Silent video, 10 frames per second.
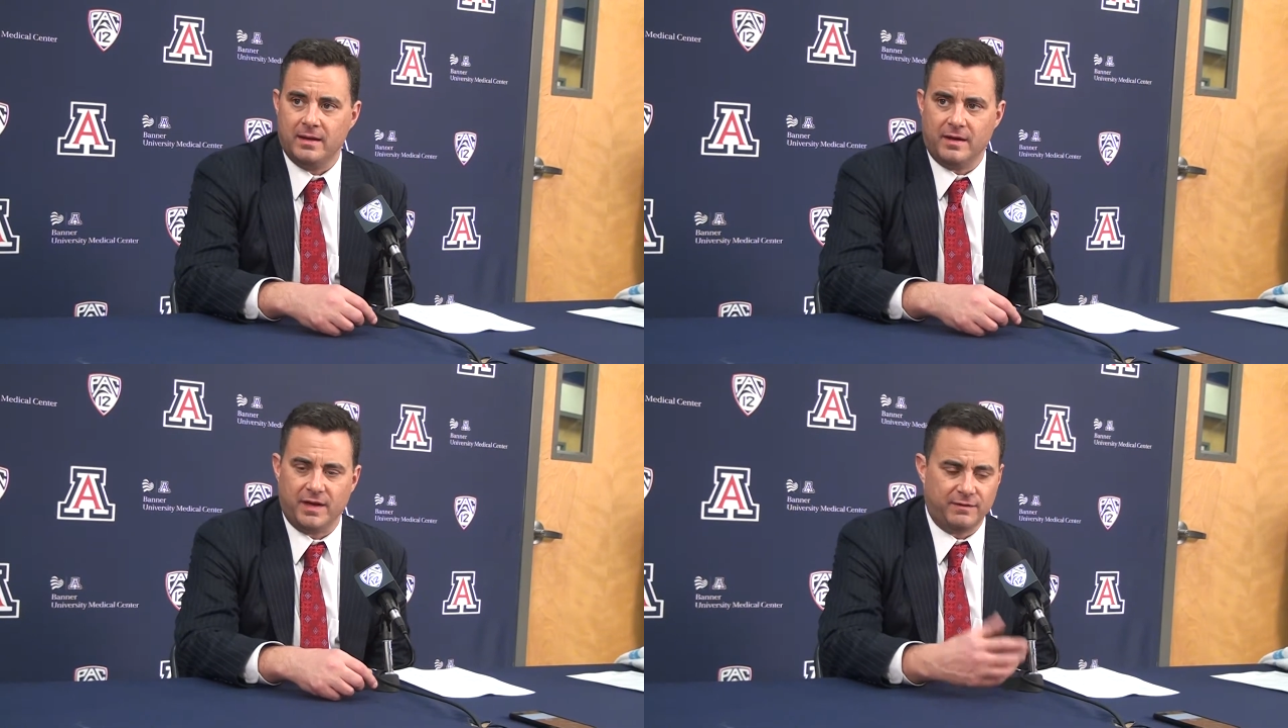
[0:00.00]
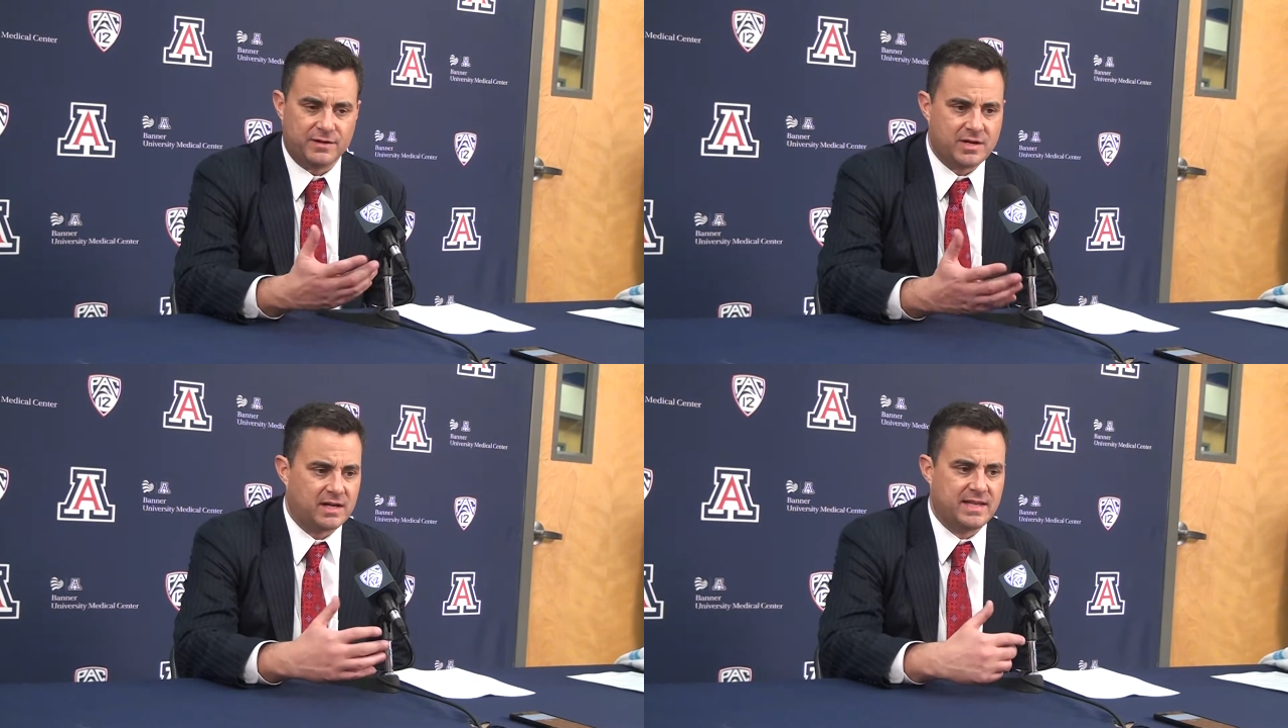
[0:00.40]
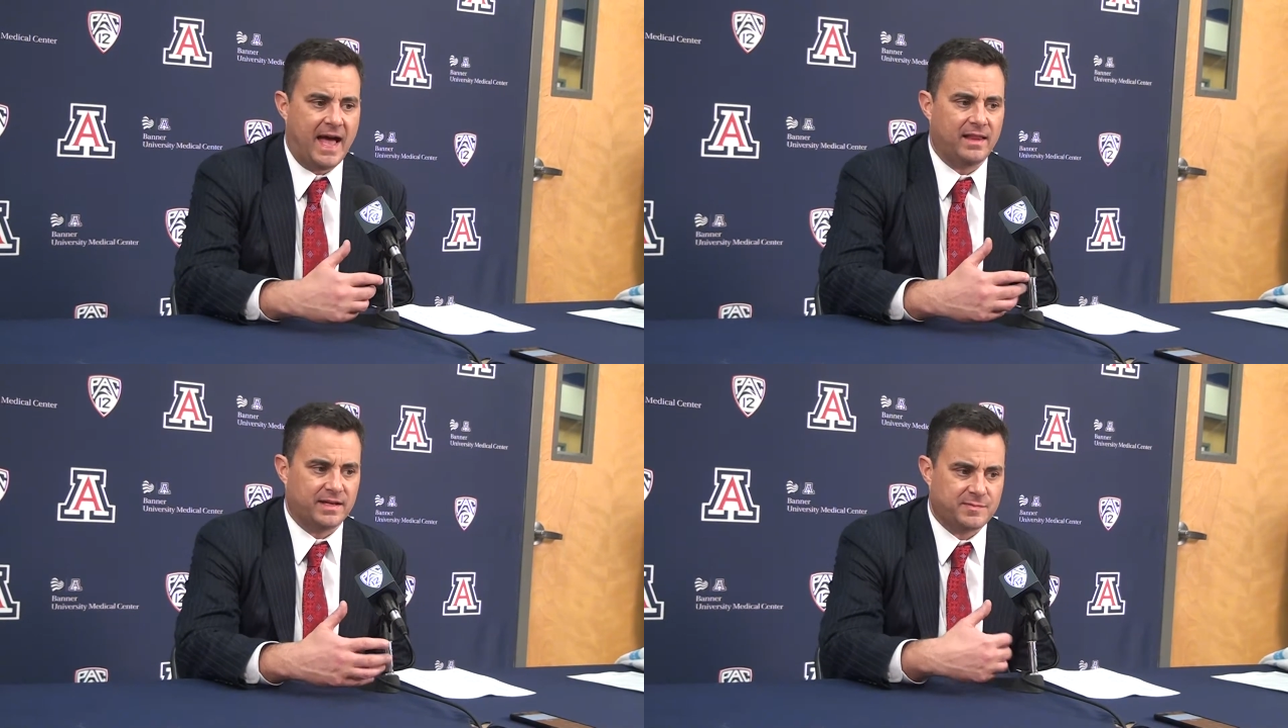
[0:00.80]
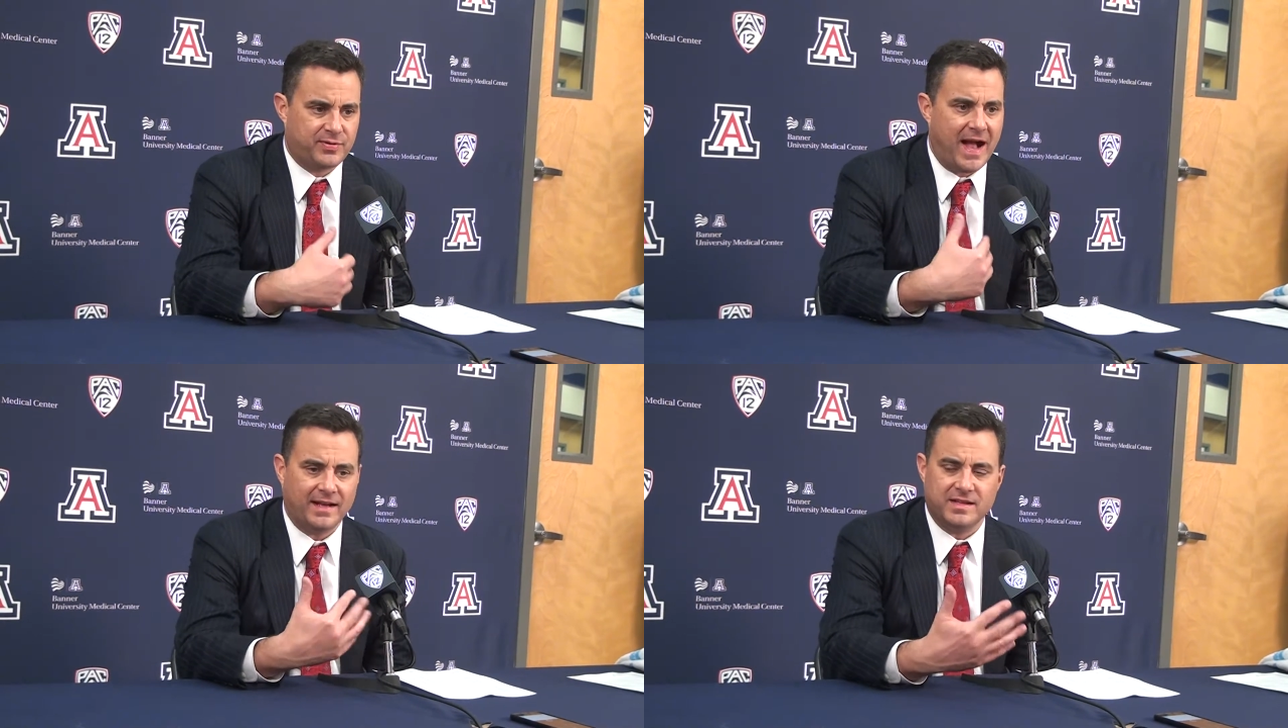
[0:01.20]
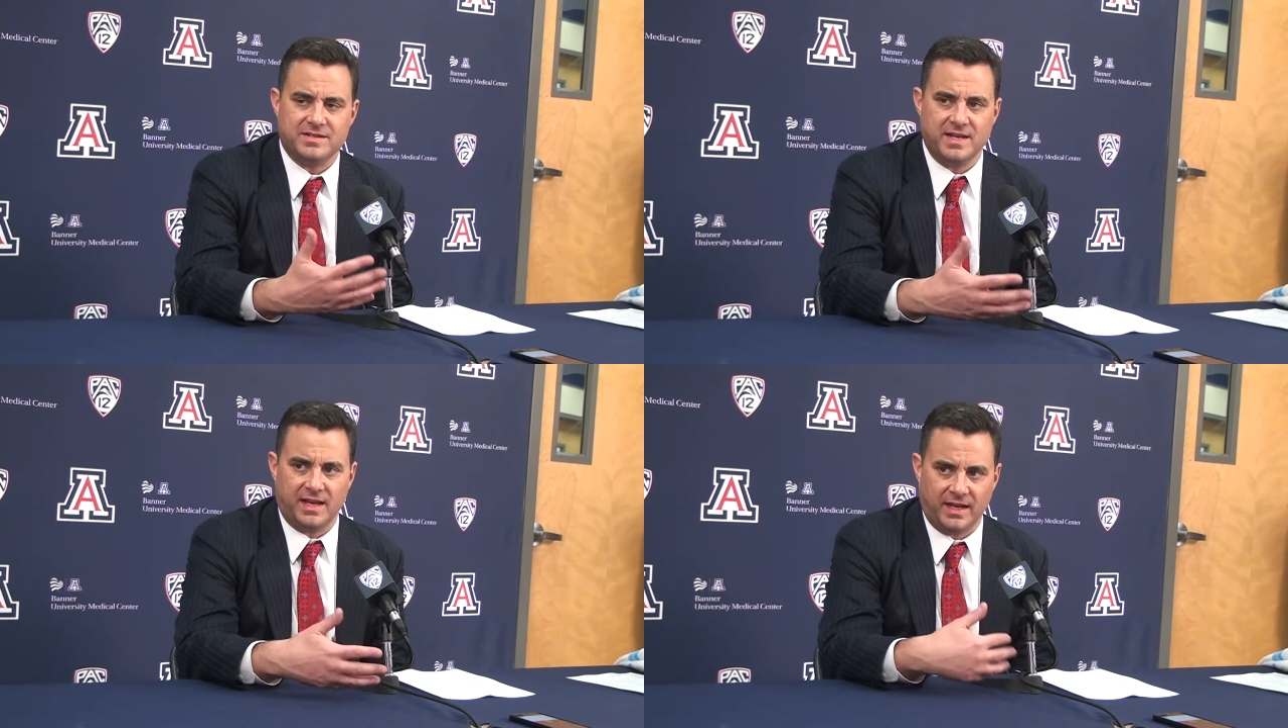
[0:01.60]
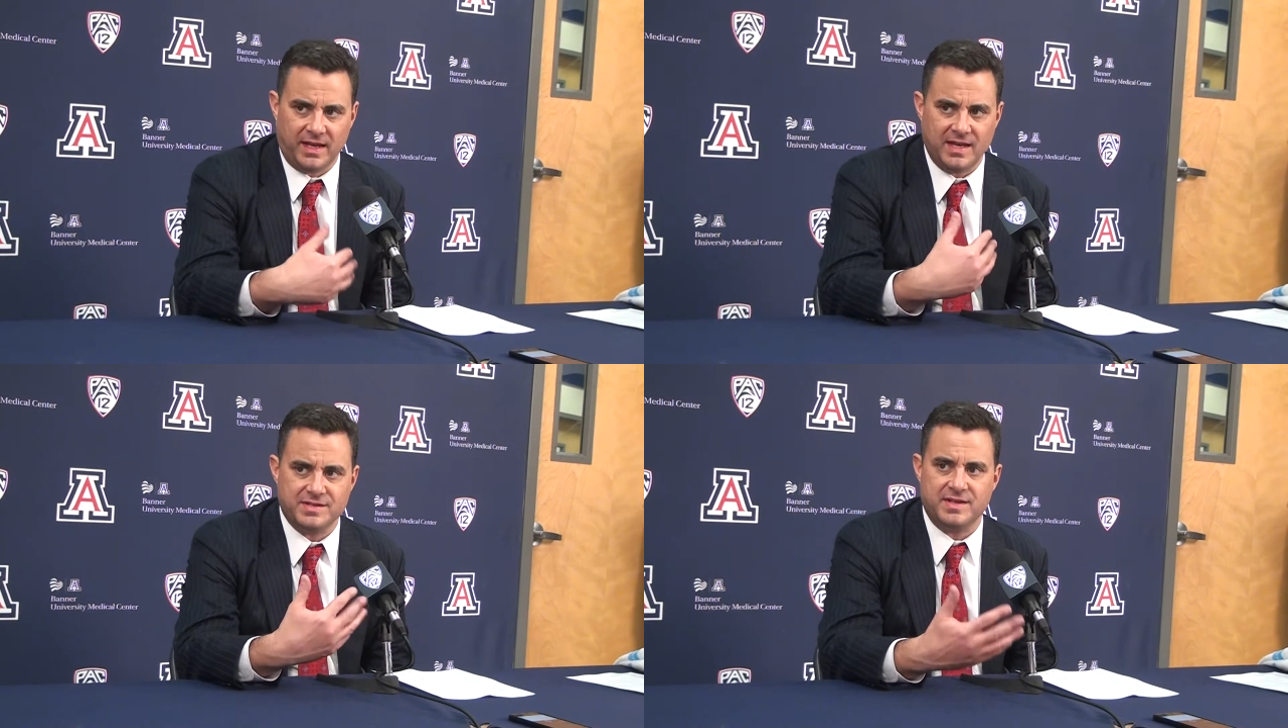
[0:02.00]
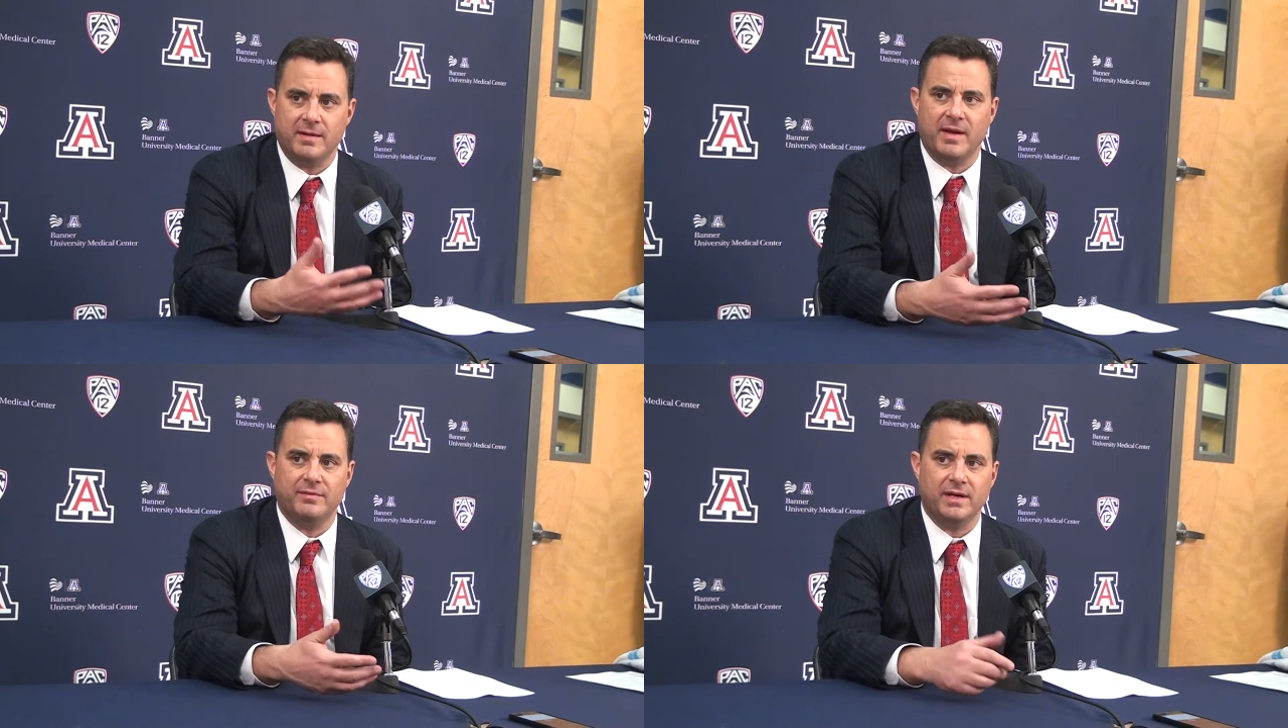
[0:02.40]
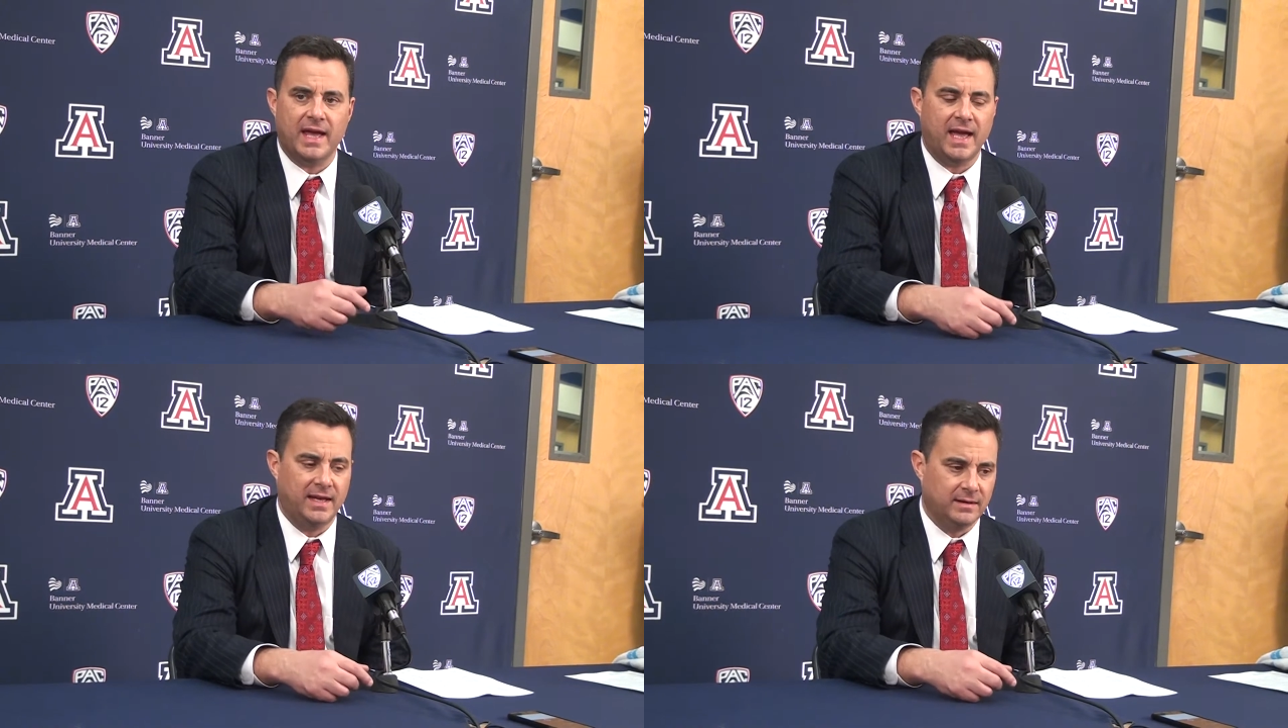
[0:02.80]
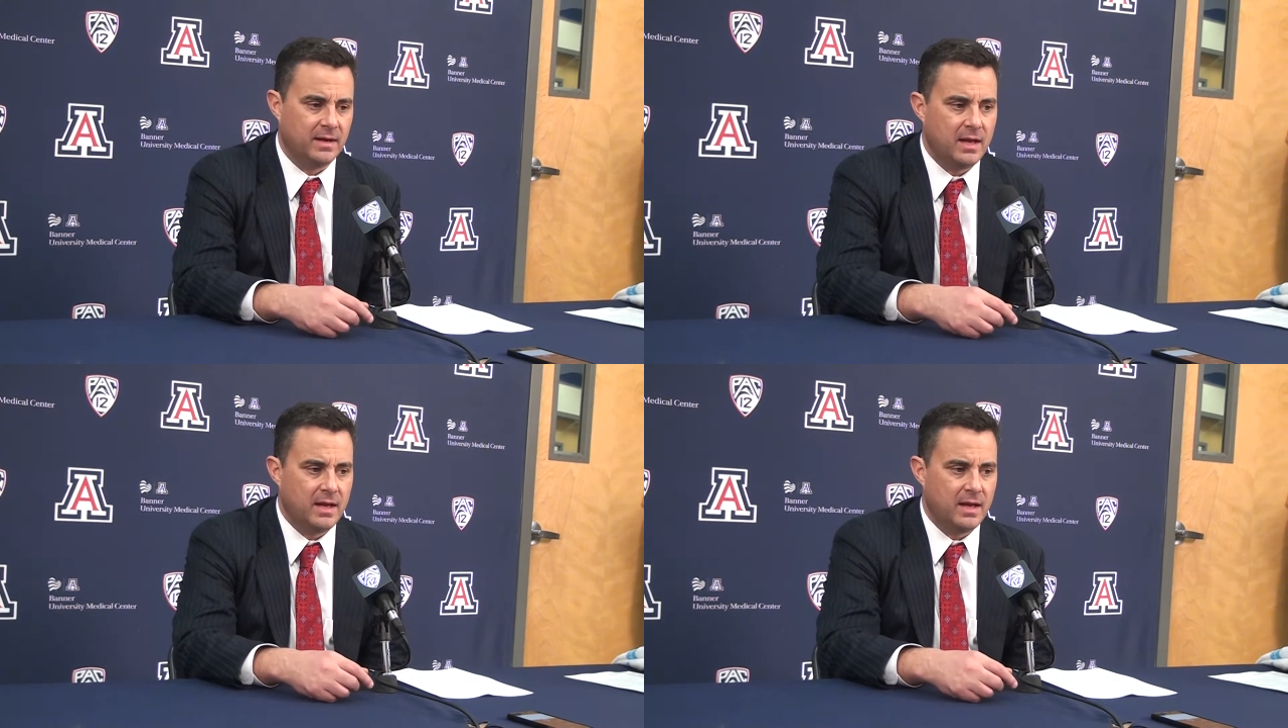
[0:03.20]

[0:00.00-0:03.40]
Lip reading: I think if you talk to Alex, practicing against him every day,